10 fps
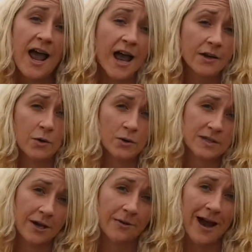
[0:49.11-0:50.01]
and
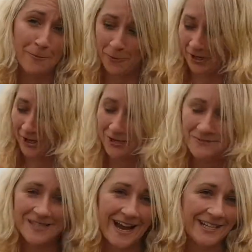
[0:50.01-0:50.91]
also at
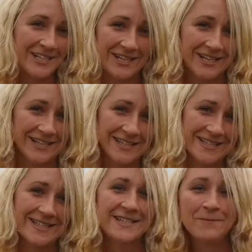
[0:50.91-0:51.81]
Woolacombe Sand
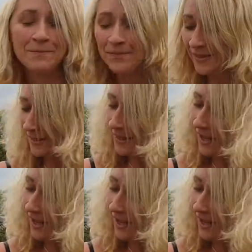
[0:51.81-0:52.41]
Dunes.